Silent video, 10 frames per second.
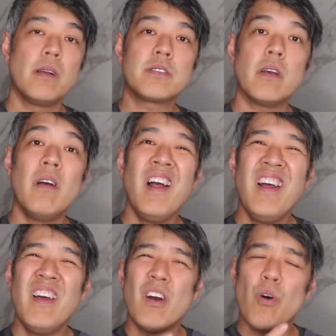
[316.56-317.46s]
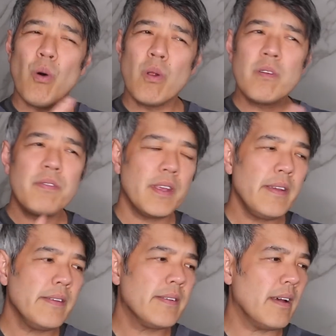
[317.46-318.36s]
So all of
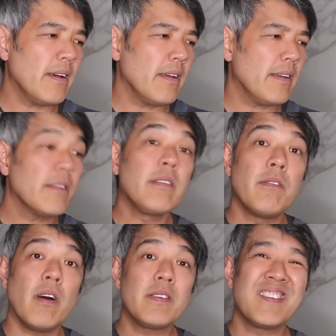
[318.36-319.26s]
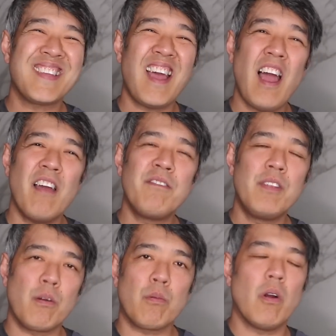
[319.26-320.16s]
these, I guess, devices have
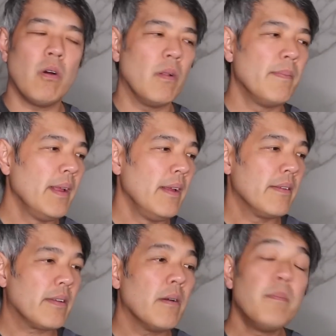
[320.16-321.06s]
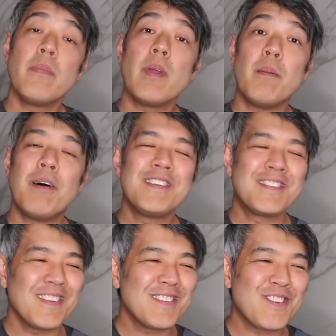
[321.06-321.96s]
their role. So am I
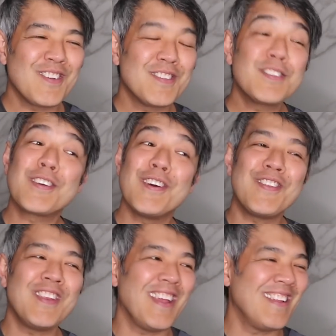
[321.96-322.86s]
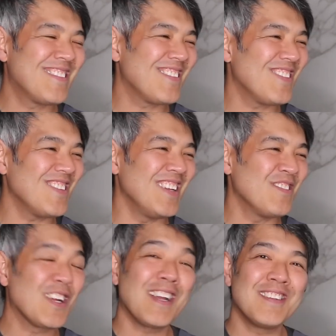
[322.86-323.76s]
still trying to skirt the answer in
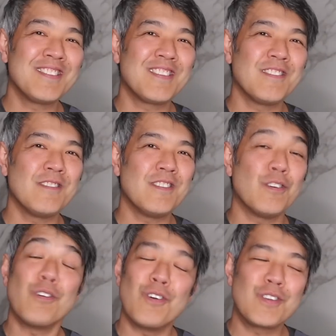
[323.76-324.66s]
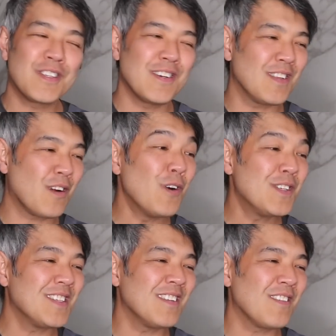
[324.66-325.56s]
regards to, or skirt the
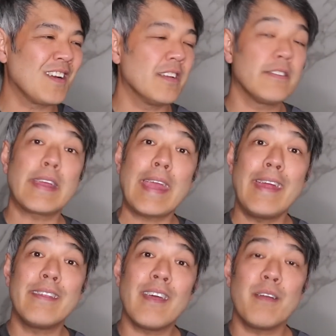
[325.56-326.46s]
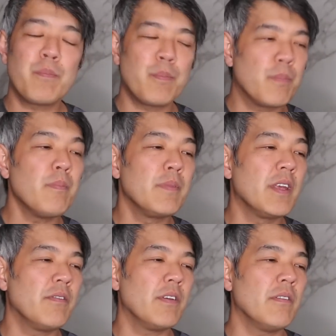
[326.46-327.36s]
question in regards to, can they
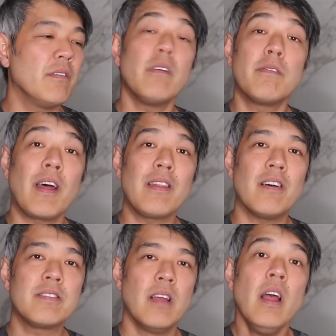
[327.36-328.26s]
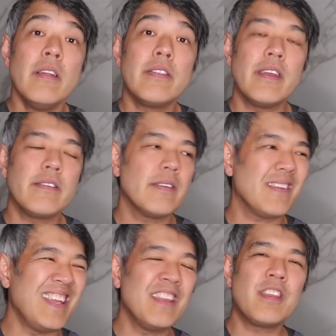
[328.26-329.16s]
give you fat loss? The answer
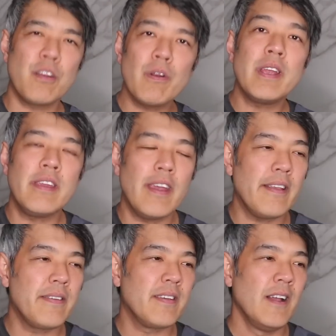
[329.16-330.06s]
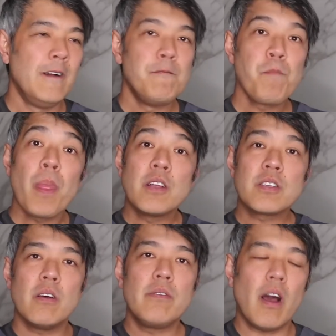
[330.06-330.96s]
is, in theory, yes.
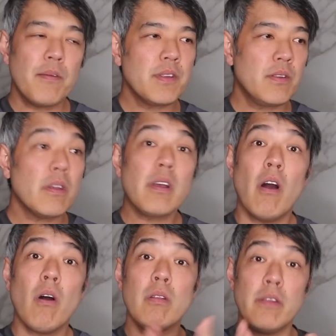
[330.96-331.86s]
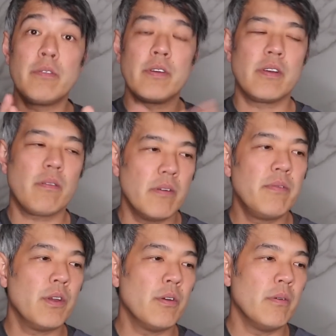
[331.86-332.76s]
So after doing a whole literature
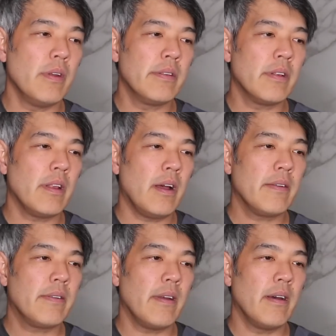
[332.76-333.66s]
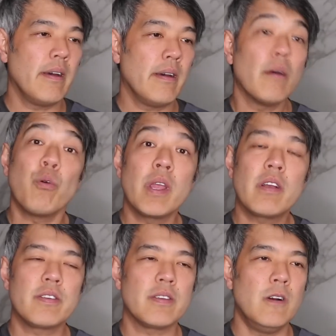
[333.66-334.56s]
review in the last week
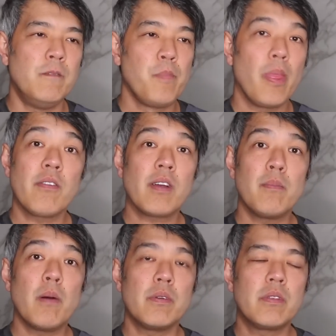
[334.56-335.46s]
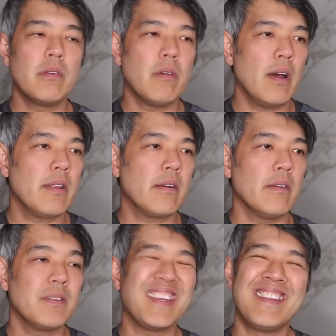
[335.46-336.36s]
or so, I've come up with two
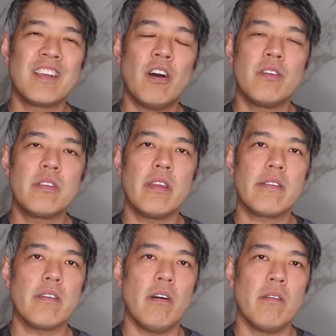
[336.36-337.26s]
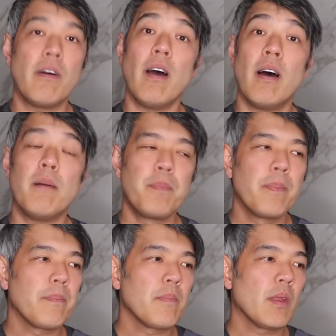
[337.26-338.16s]
articles in the context of
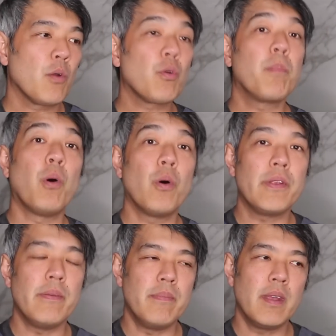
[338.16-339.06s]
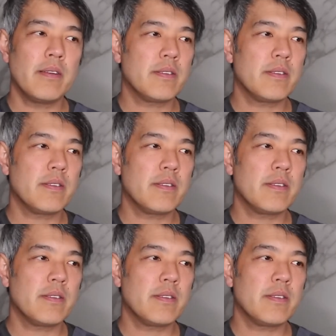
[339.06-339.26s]
reported, yeah?